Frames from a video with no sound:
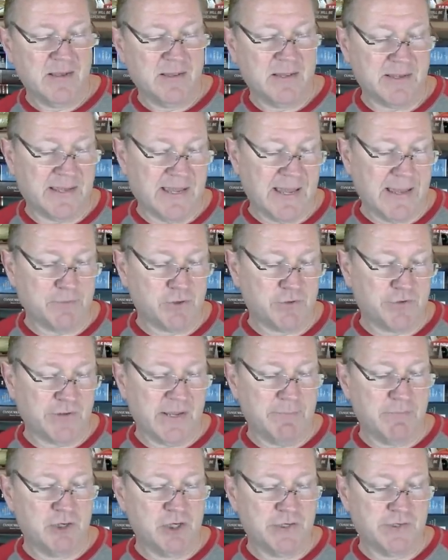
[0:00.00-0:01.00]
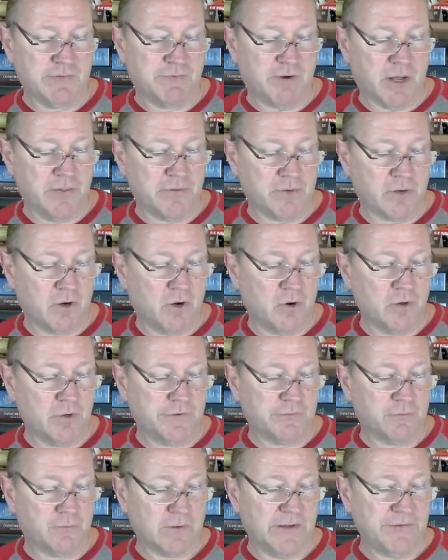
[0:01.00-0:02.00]
that captures images of other
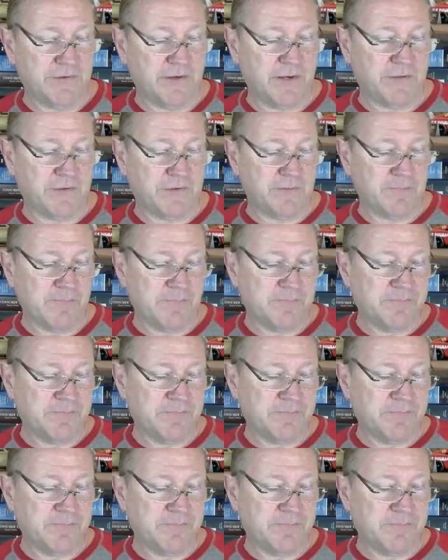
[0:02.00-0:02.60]
owners and residents.